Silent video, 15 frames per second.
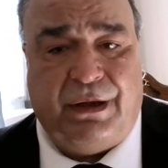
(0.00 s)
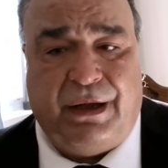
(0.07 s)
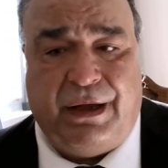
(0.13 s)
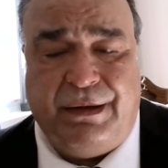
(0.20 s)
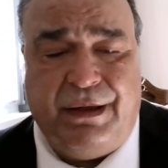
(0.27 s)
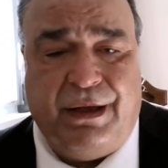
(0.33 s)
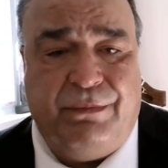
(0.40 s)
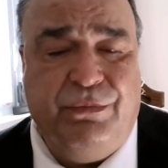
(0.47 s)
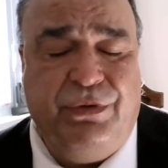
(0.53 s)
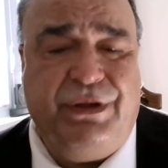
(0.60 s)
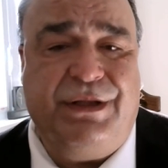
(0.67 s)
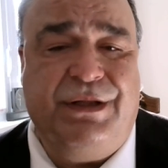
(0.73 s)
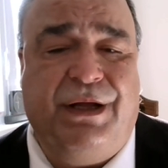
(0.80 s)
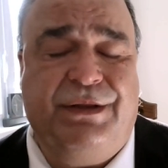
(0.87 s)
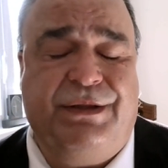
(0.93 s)
I'm
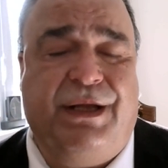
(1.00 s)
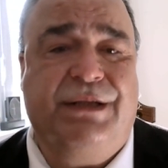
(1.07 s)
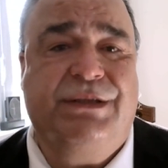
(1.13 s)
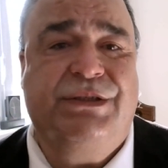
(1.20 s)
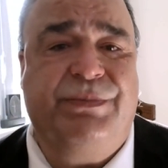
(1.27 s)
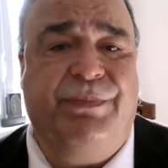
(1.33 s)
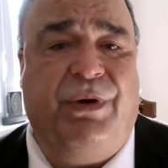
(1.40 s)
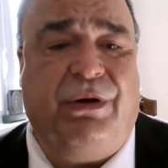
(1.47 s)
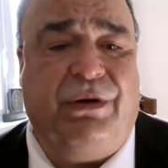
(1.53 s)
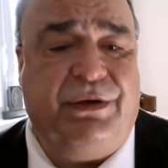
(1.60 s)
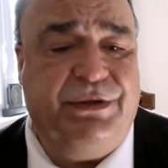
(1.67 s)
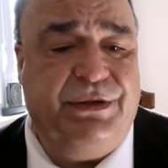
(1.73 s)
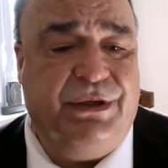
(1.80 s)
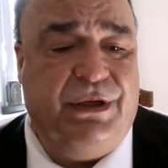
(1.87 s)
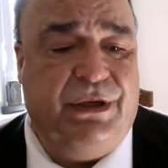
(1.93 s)
really not that smart,